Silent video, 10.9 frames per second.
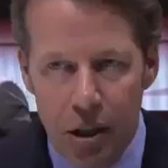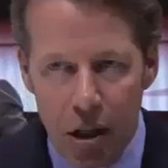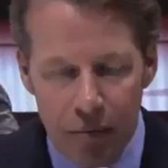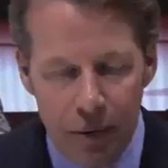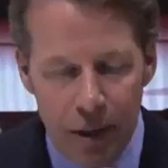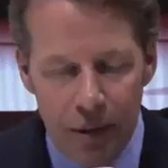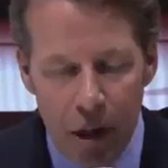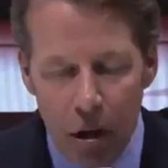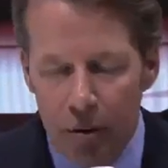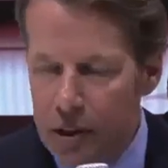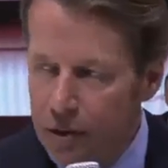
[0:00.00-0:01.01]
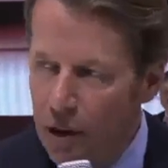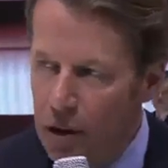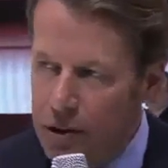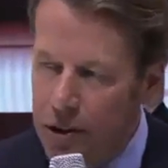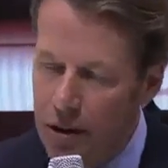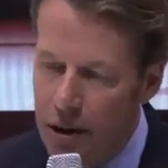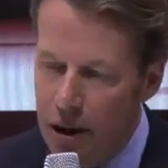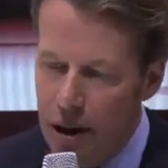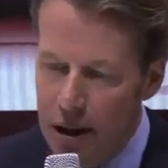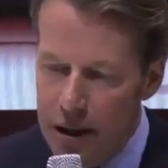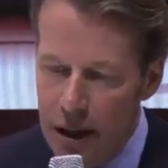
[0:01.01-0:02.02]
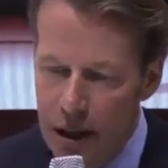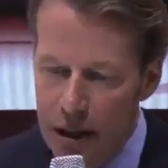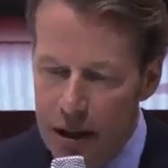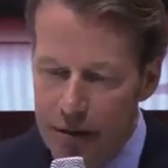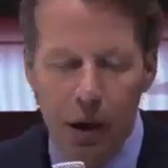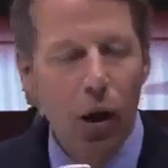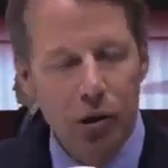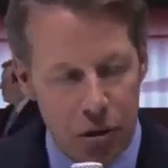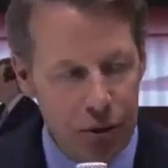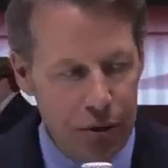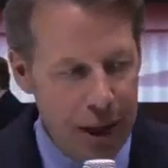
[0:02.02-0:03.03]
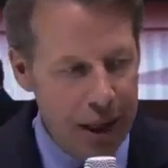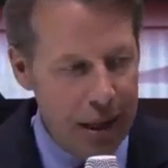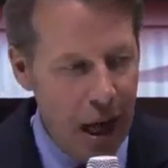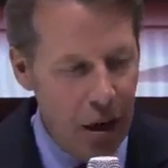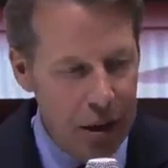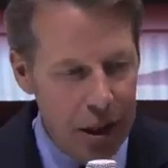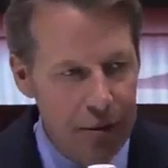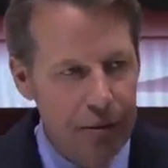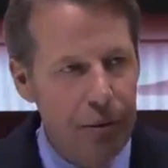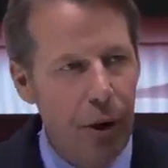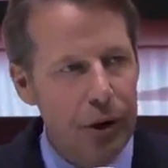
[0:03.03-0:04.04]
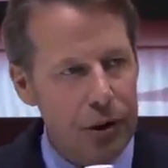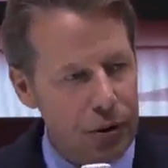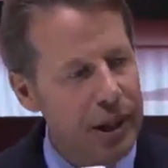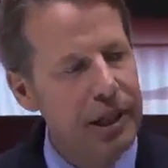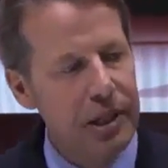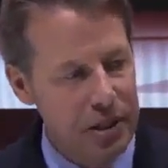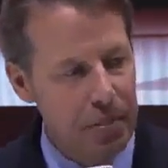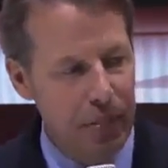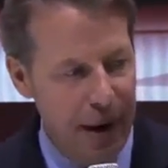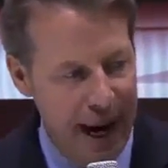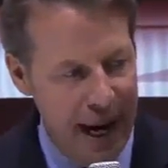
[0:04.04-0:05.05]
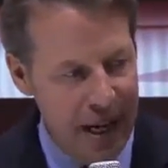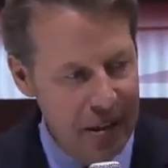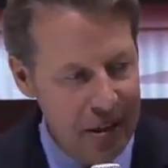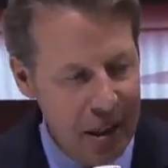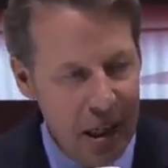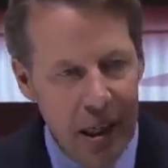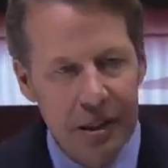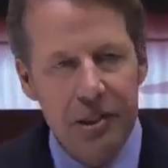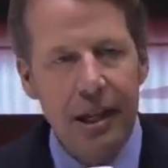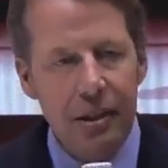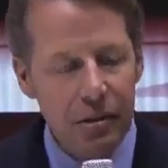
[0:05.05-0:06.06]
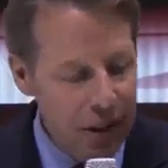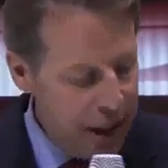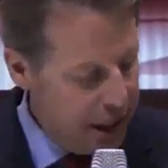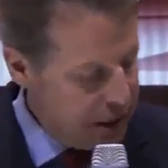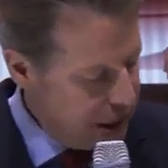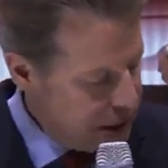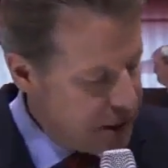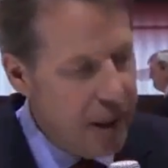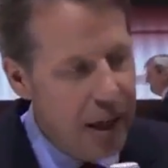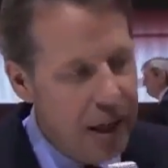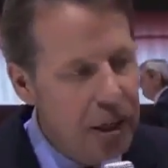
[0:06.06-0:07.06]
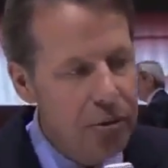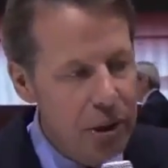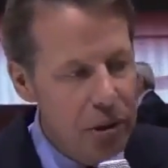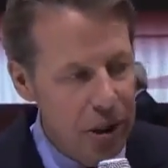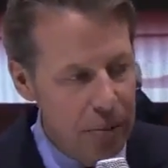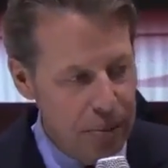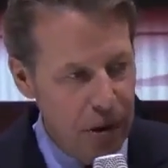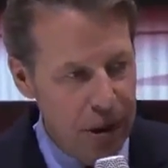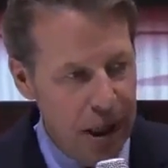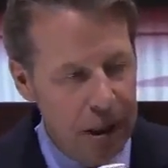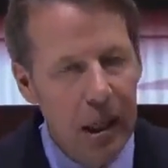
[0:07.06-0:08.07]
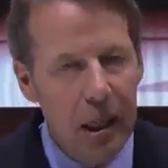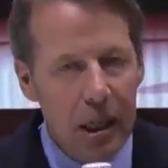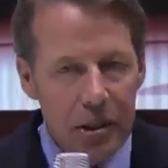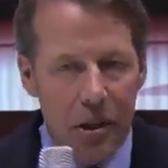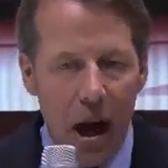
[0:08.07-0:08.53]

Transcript: know, we always follow the philosophy at Audi. First read is the brand, second read is the individual product. So